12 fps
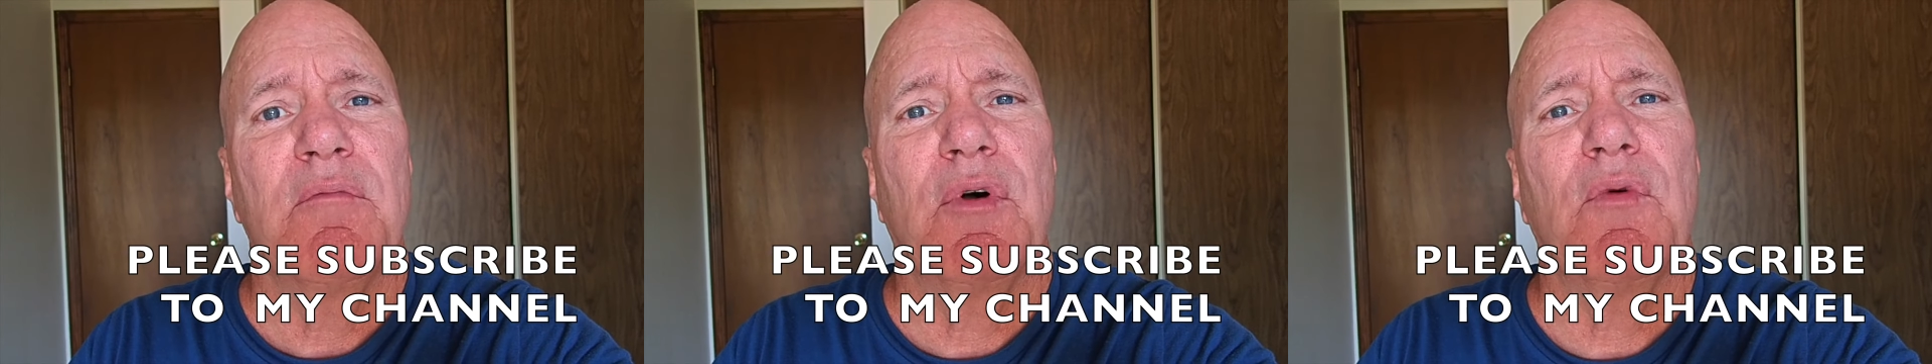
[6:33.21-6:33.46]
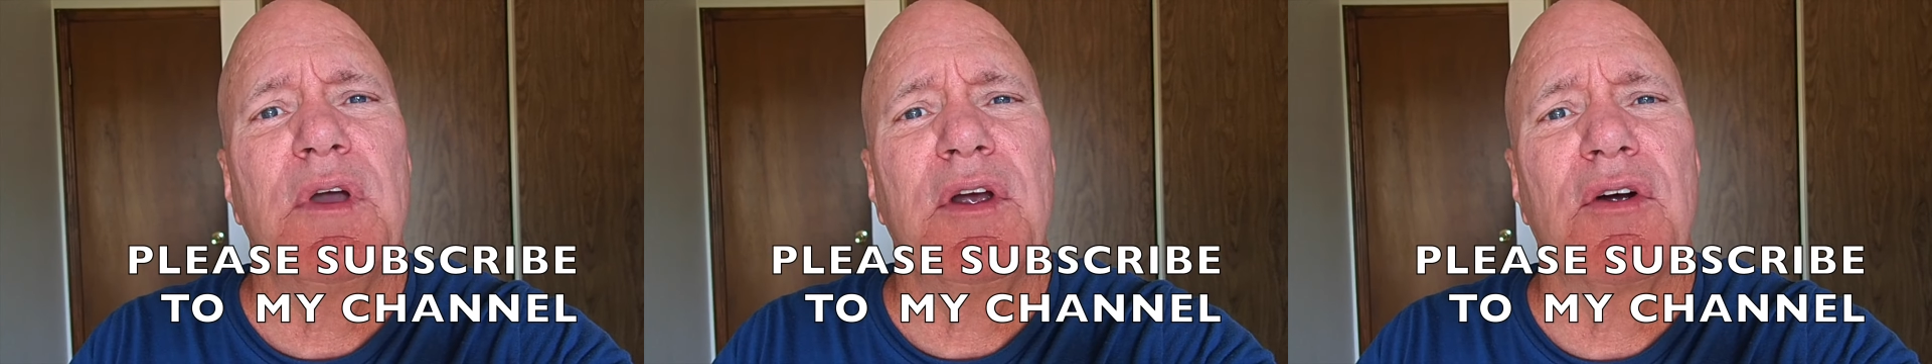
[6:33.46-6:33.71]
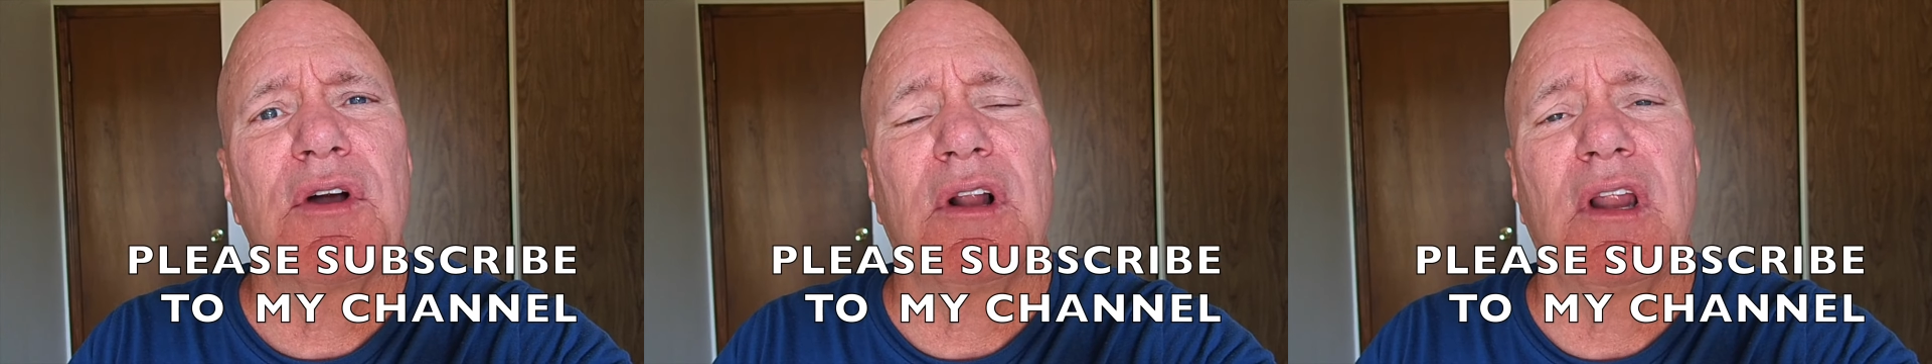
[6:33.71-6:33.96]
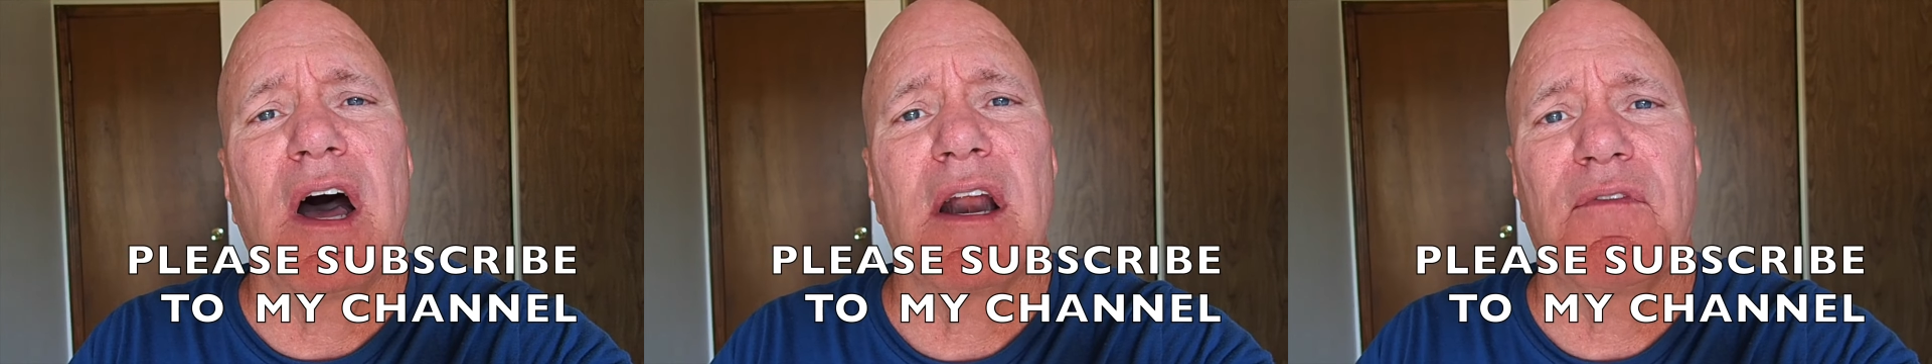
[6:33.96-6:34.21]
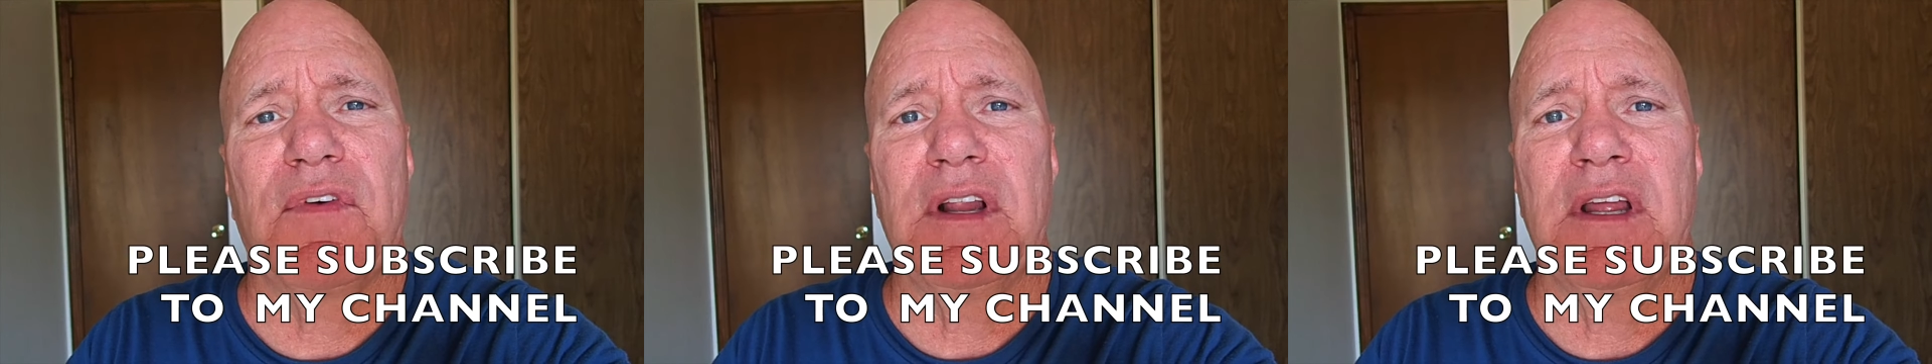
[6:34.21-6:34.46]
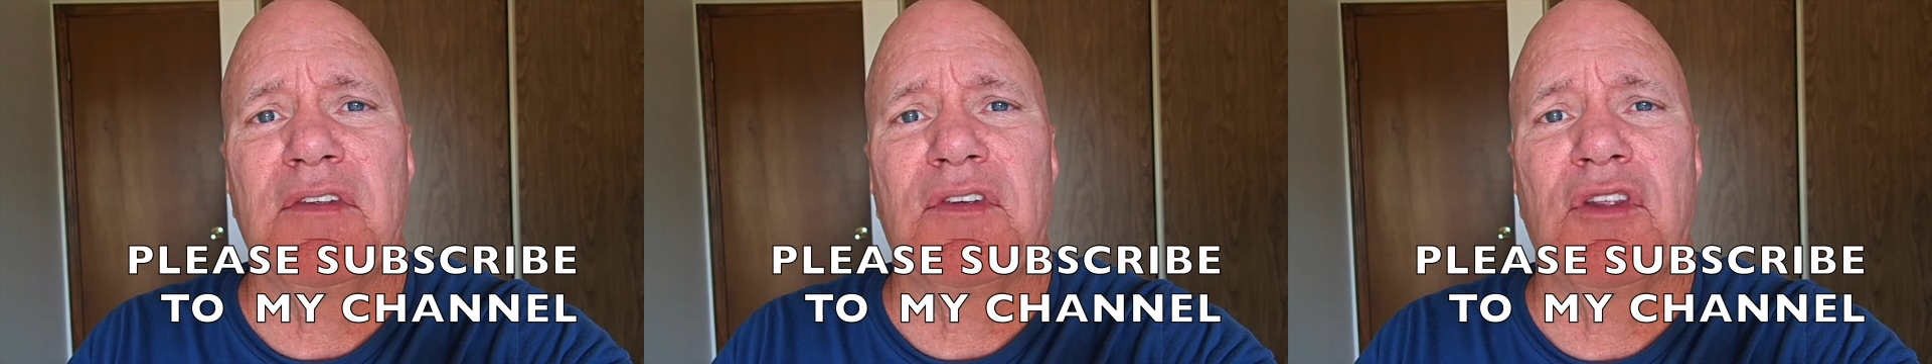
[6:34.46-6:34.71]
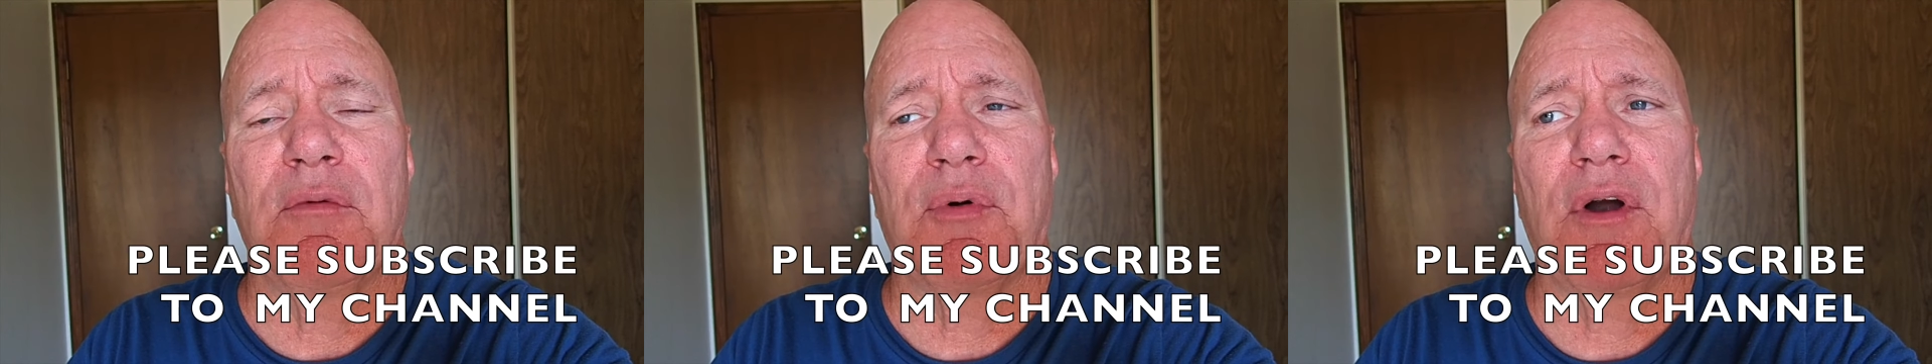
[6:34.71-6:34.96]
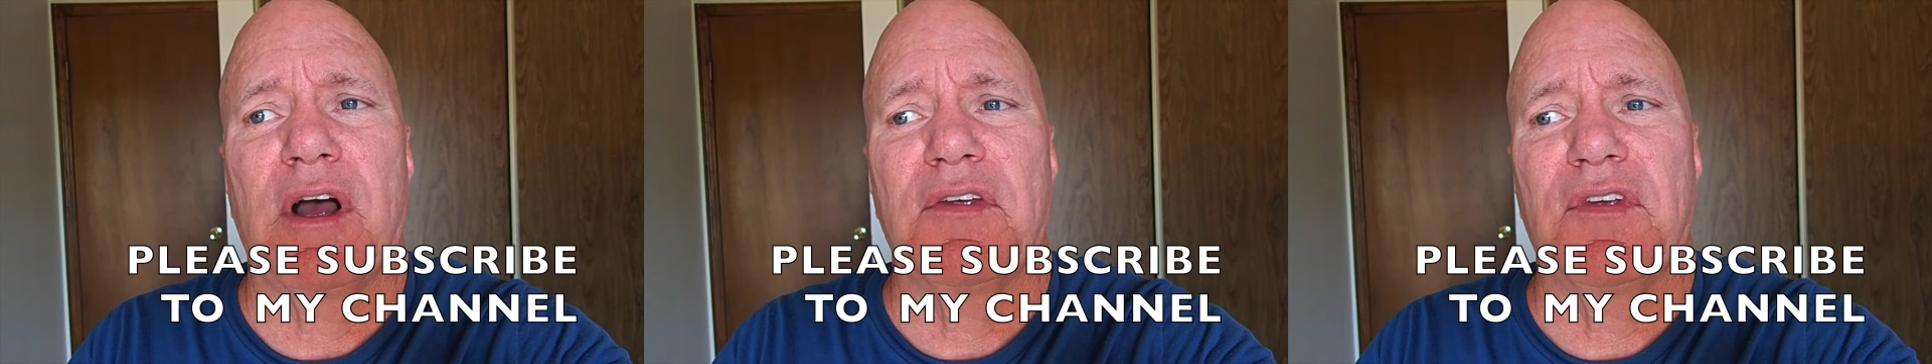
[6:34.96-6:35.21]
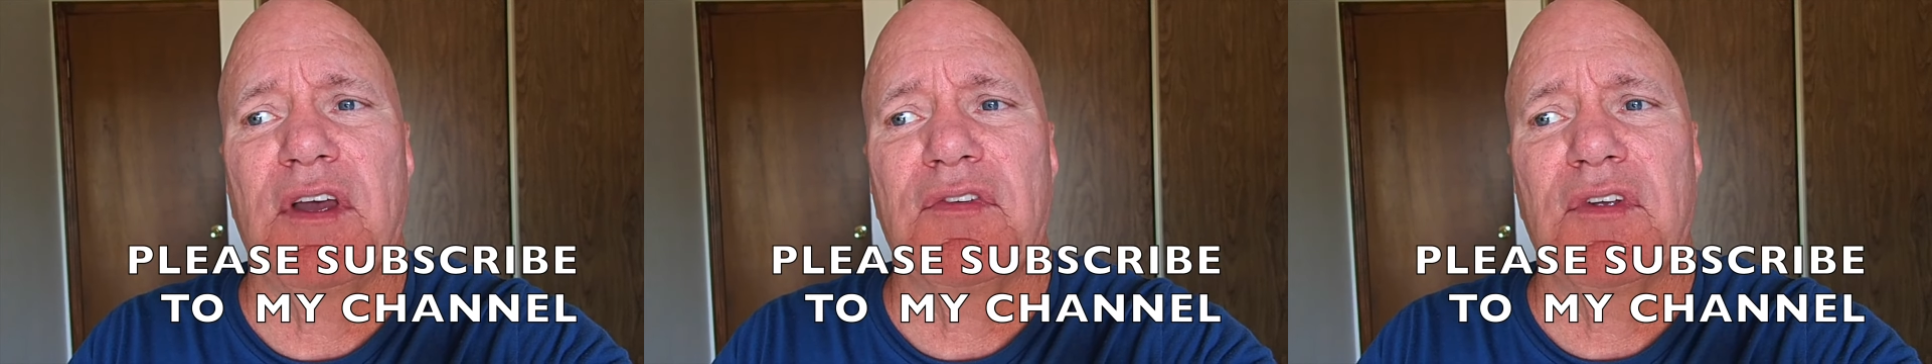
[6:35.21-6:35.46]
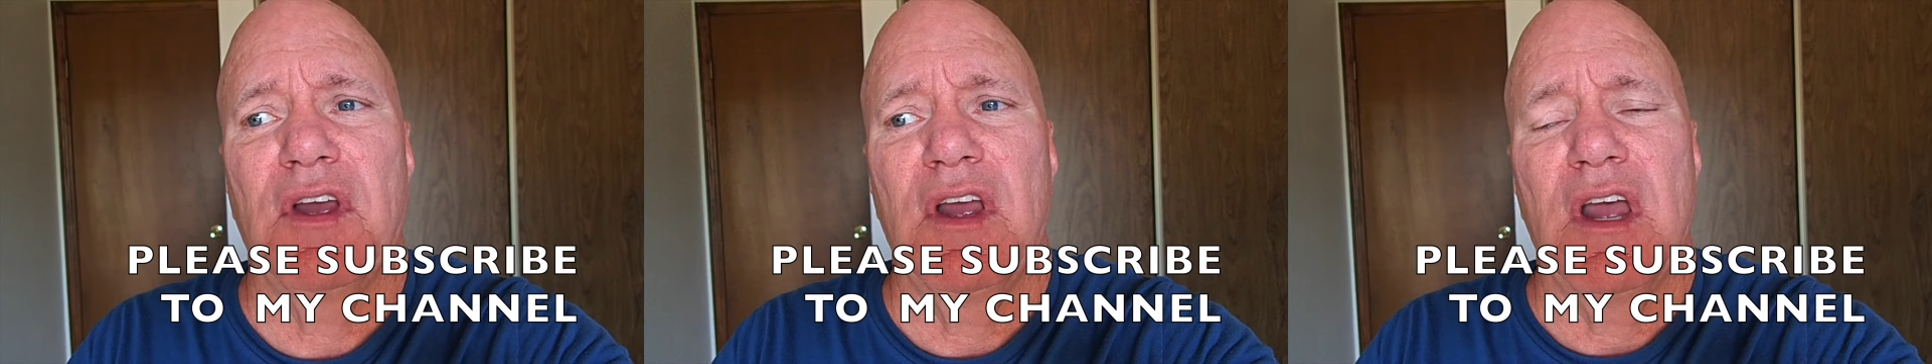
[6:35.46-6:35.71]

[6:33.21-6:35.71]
but we hurt a lot of feelings in the process,